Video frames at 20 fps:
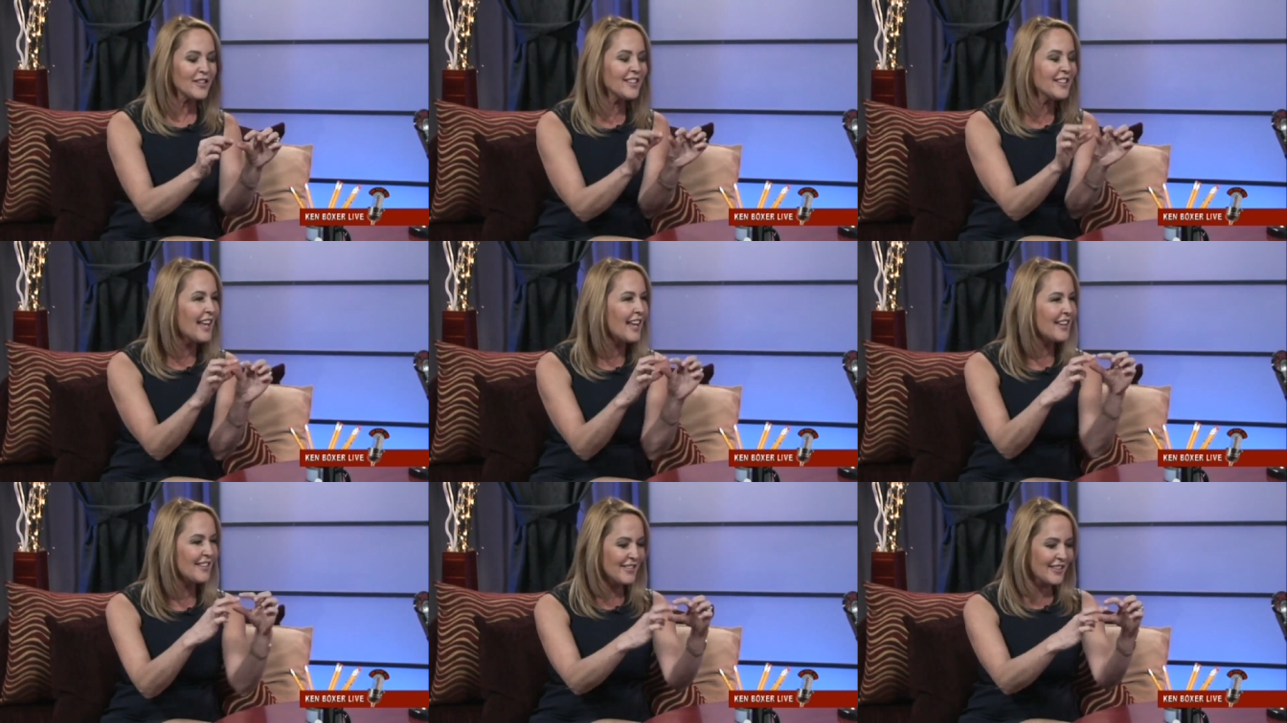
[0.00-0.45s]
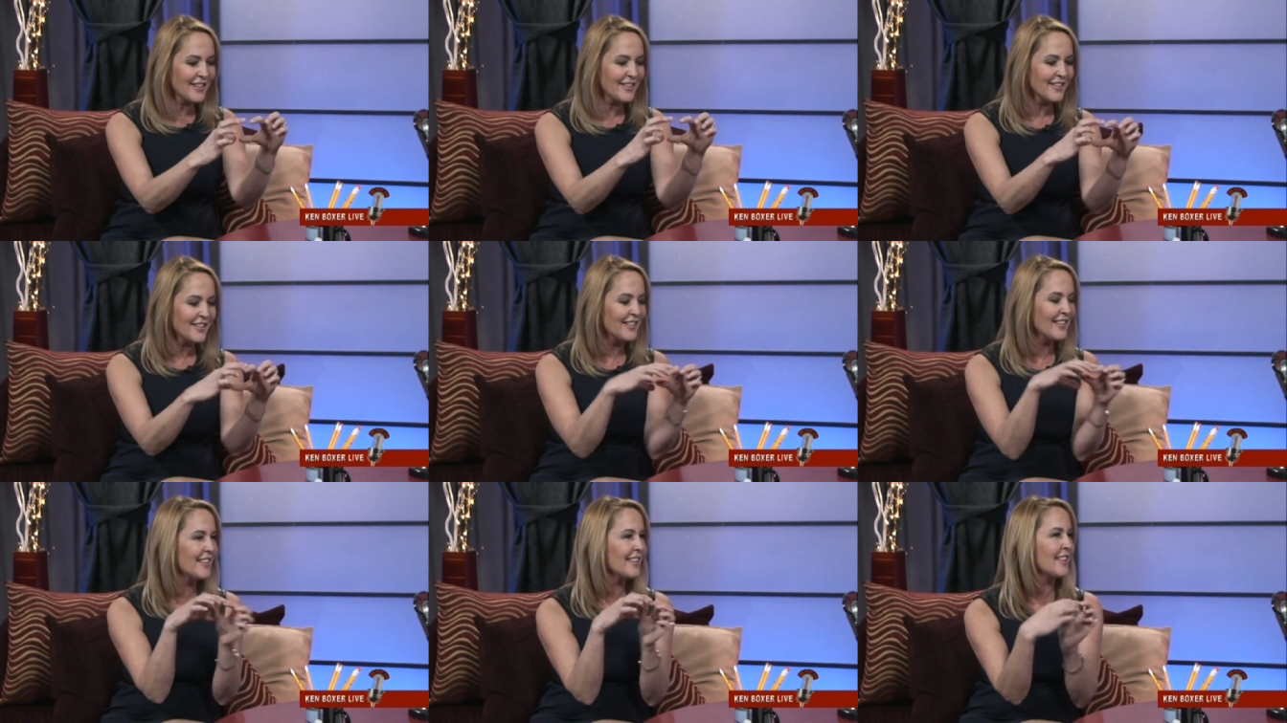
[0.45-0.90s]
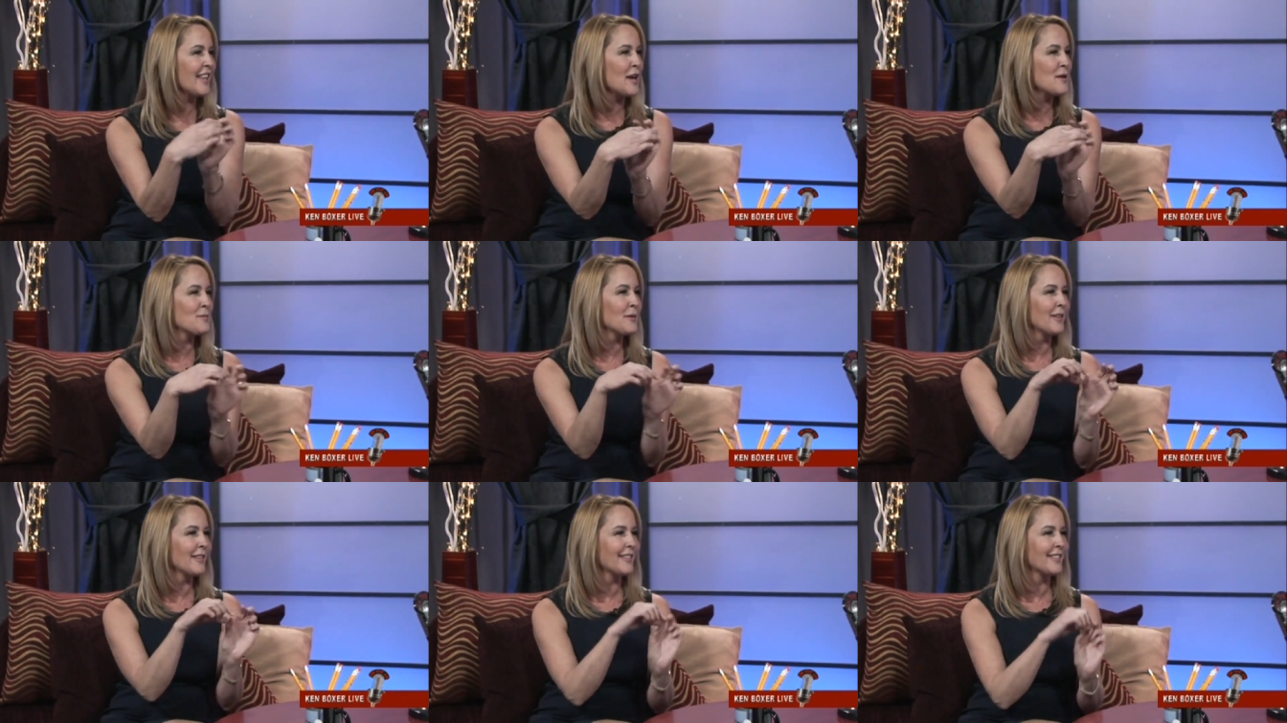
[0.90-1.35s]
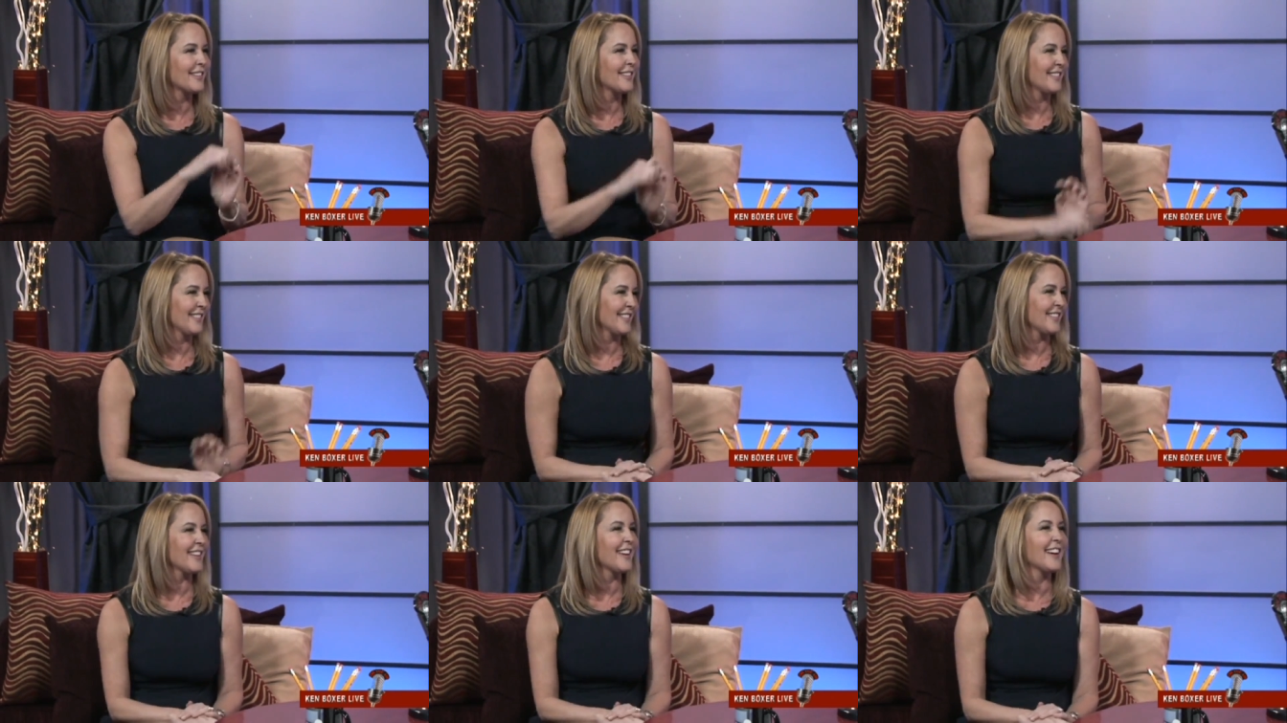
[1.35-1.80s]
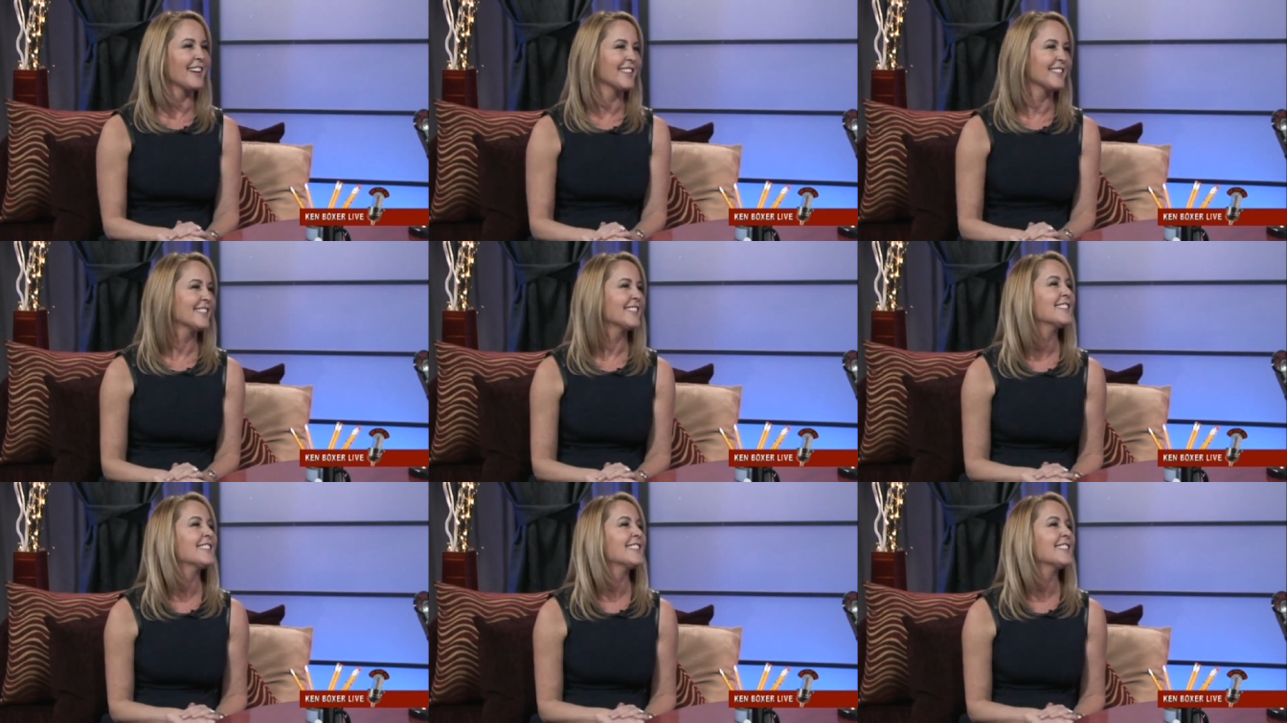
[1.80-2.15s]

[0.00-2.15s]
little like, little labels. Uh -huh. Yeah.